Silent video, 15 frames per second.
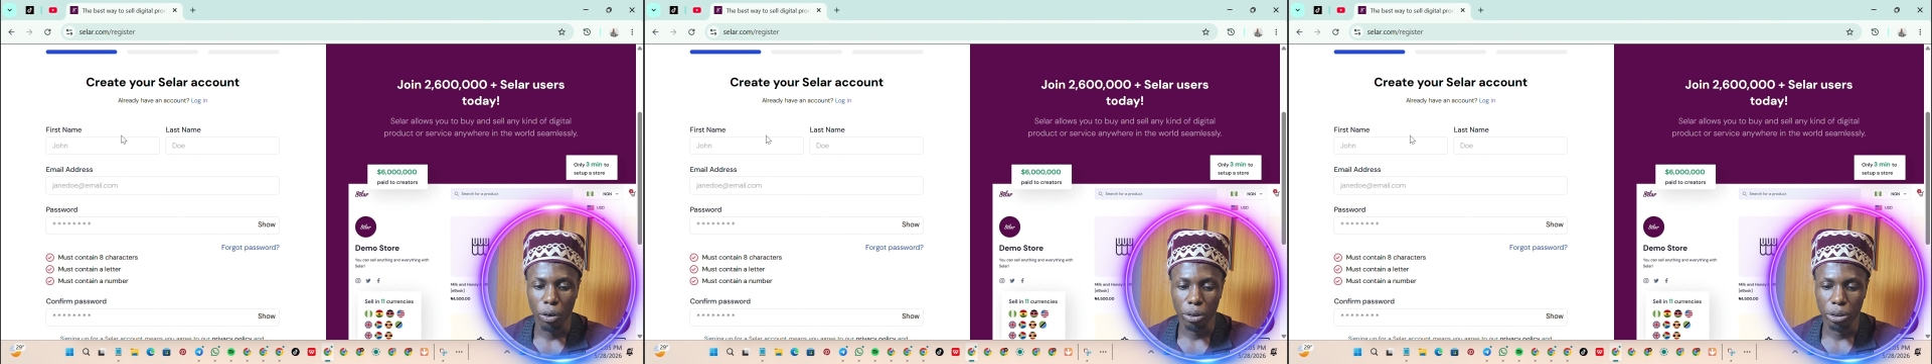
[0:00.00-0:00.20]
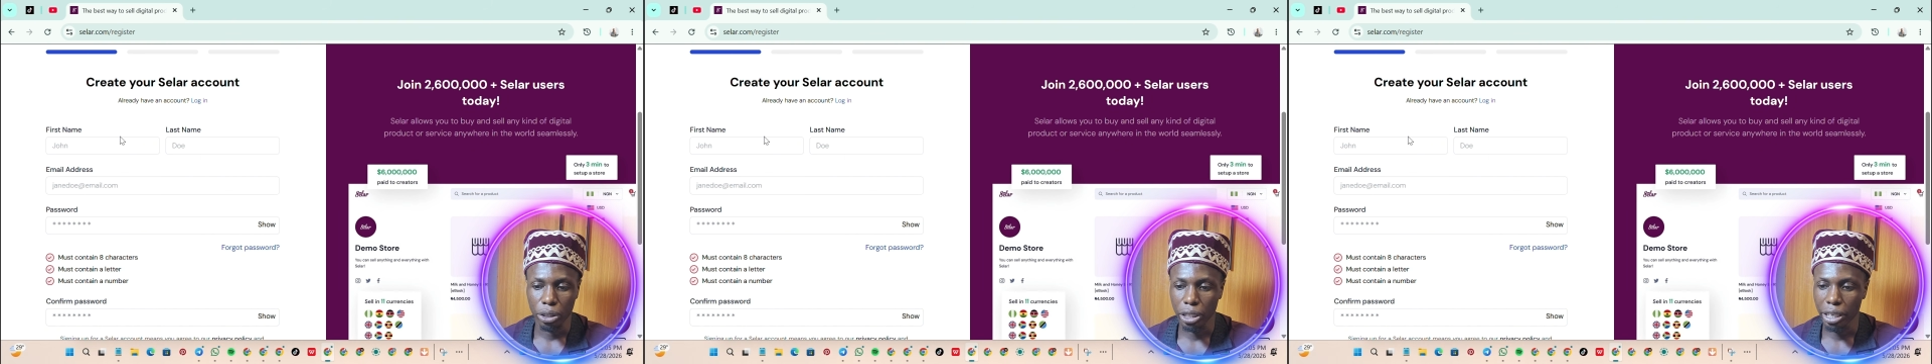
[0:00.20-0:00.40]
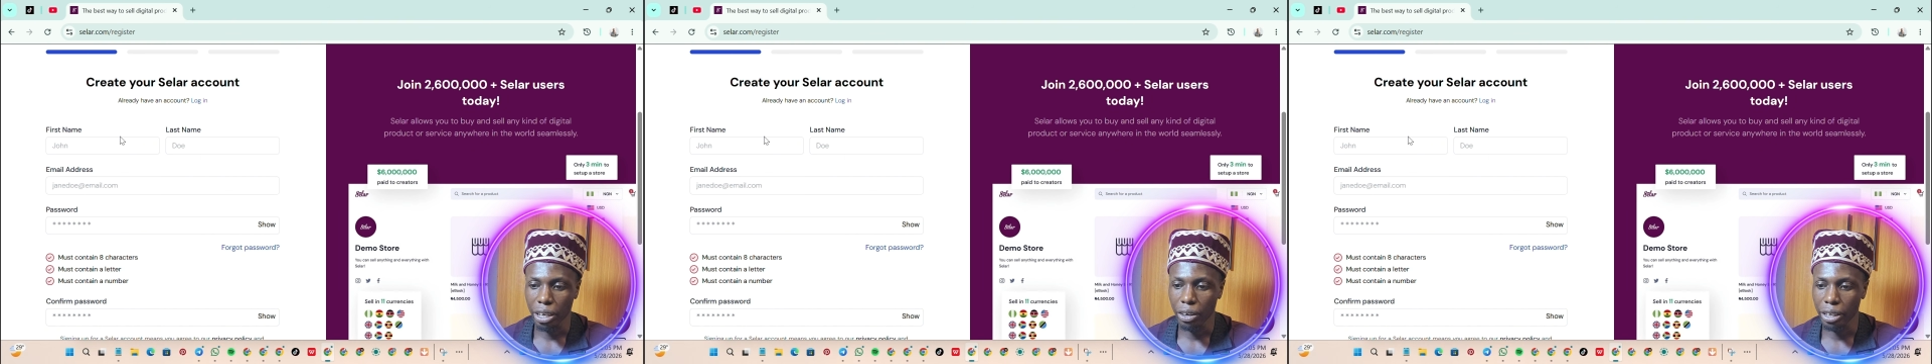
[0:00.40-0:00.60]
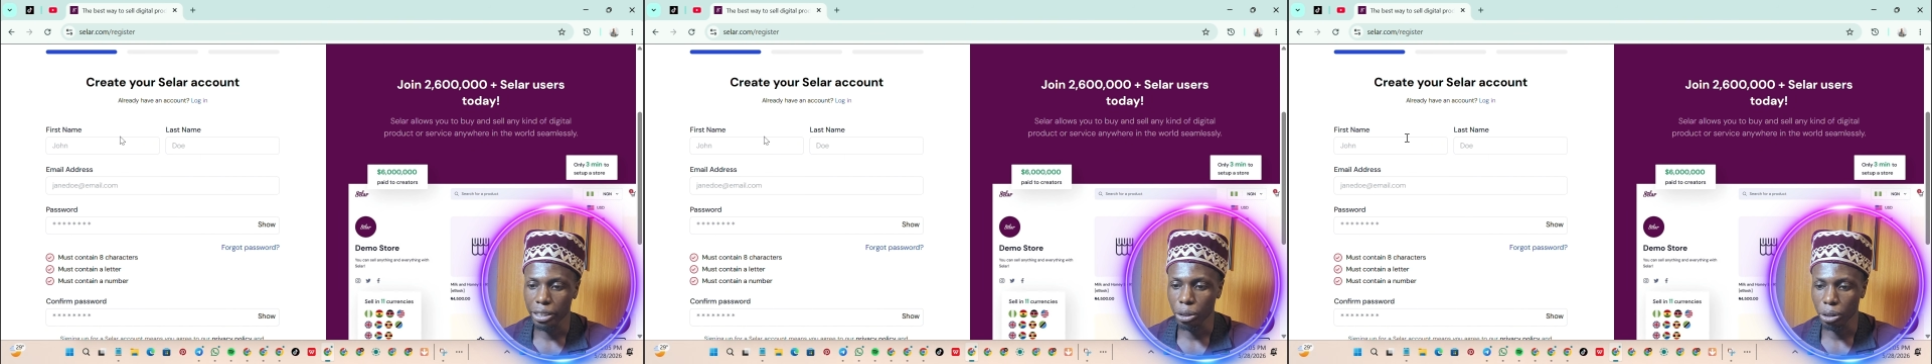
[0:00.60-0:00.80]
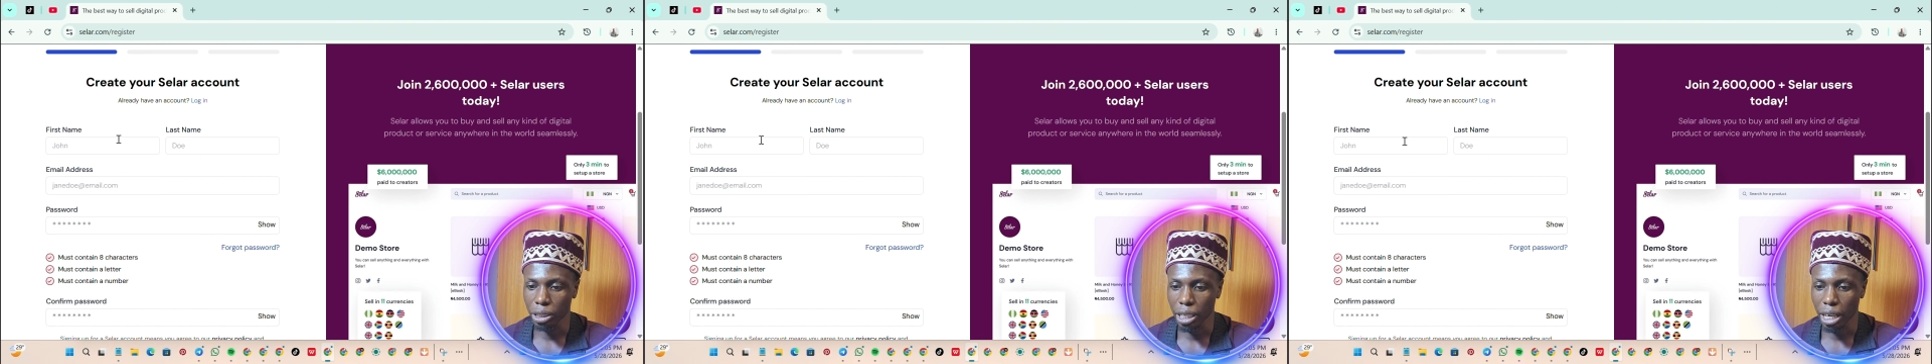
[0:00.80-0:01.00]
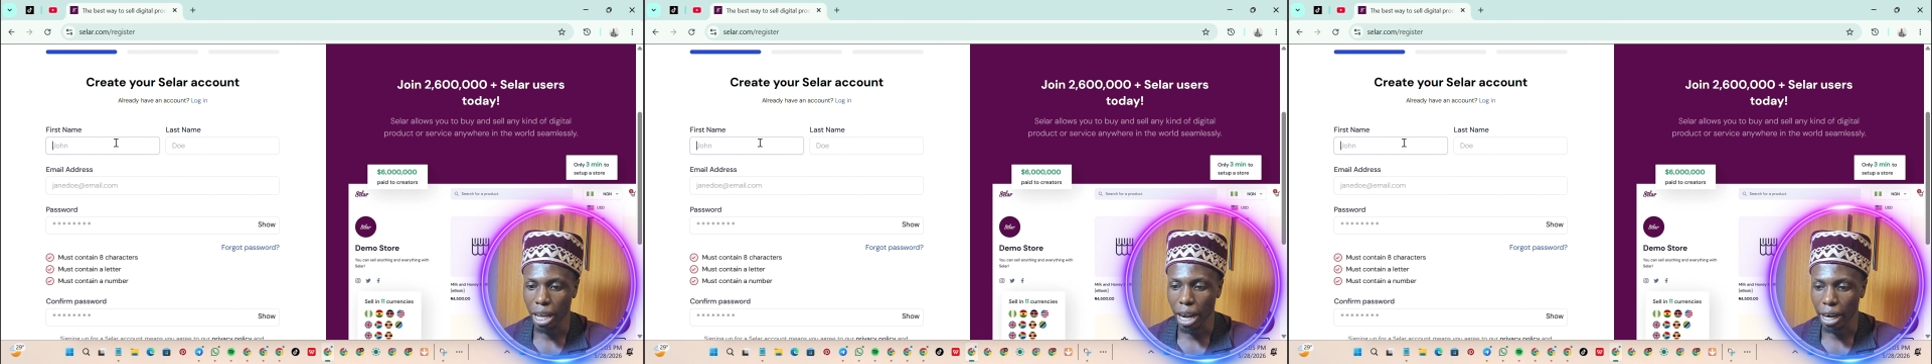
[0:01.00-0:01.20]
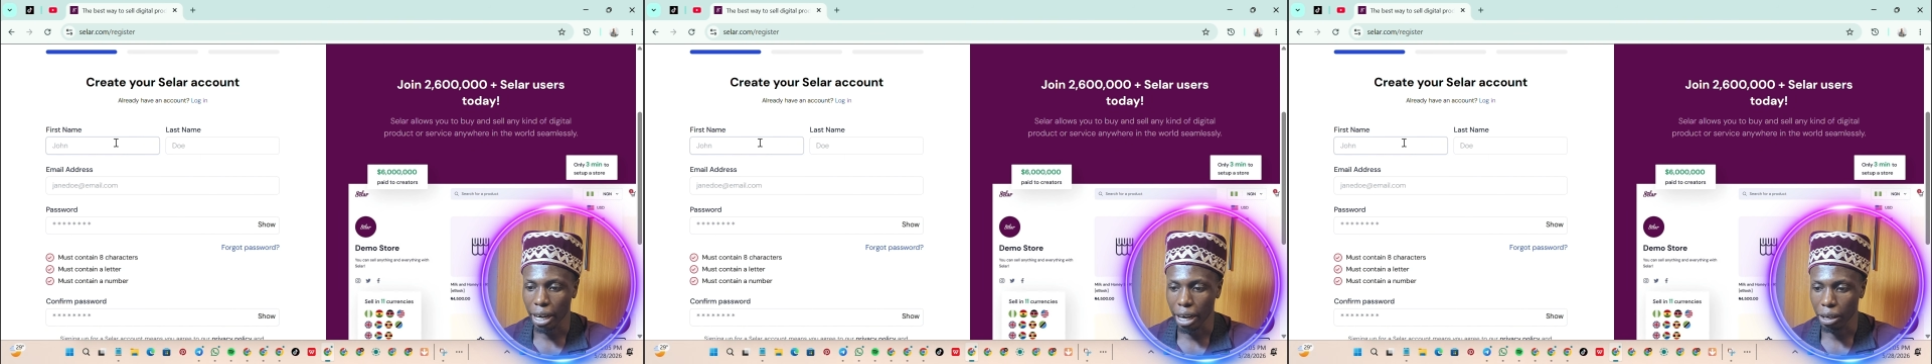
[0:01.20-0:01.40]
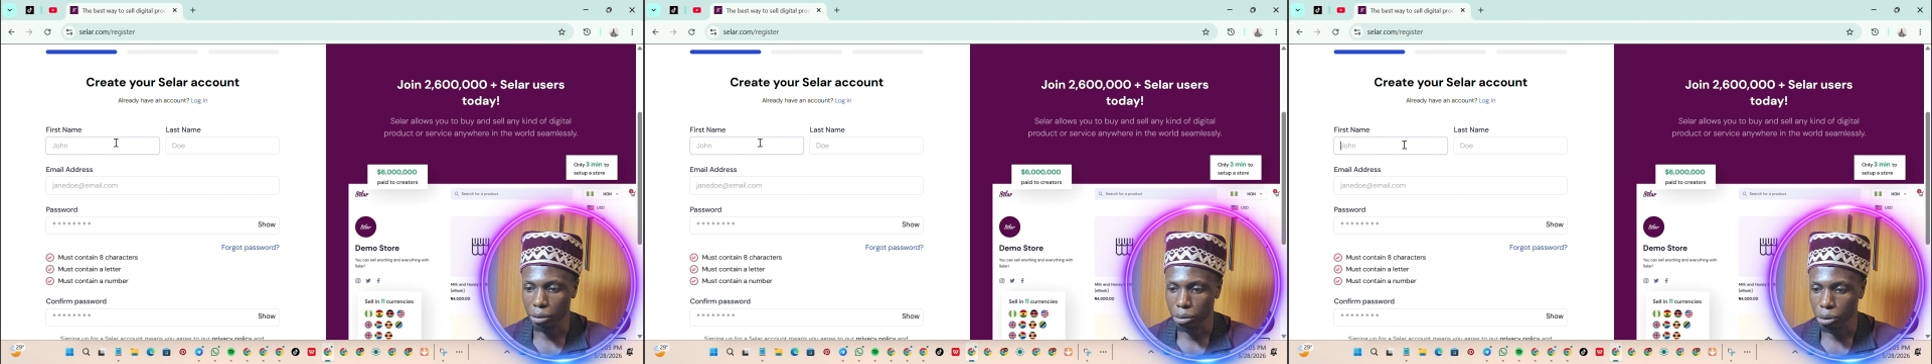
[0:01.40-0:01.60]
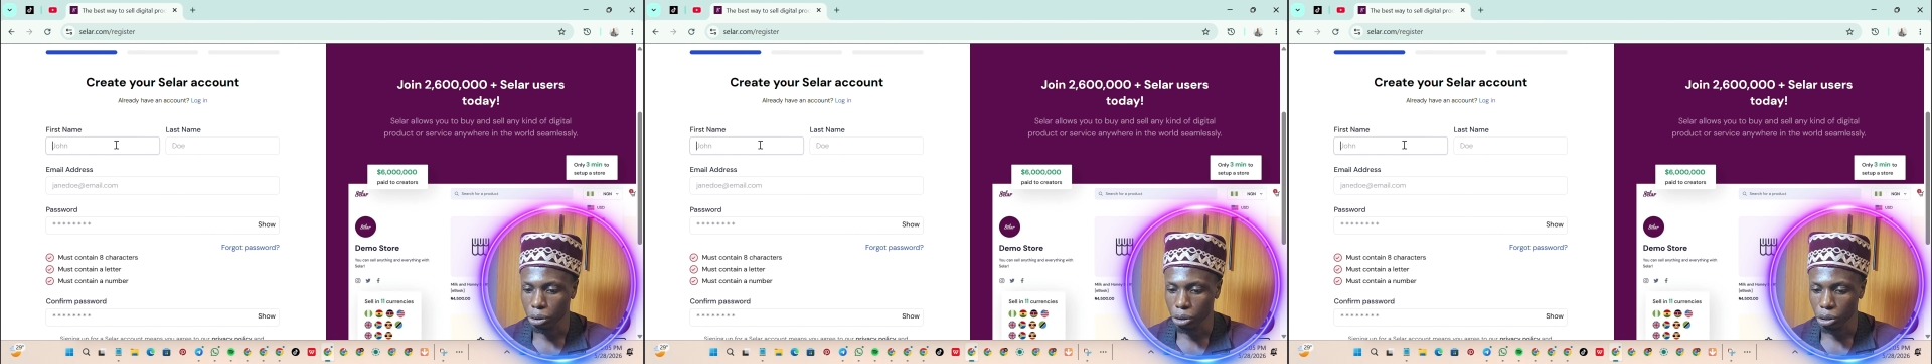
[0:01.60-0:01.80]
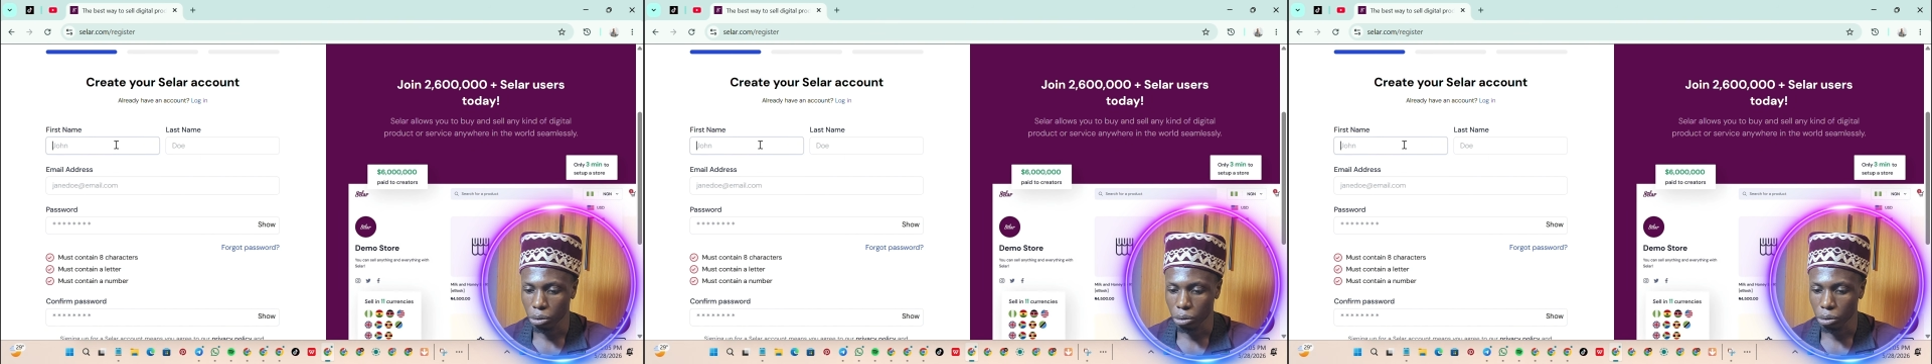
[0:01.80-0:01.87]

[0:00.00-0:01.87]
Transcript: you see create your Selar account.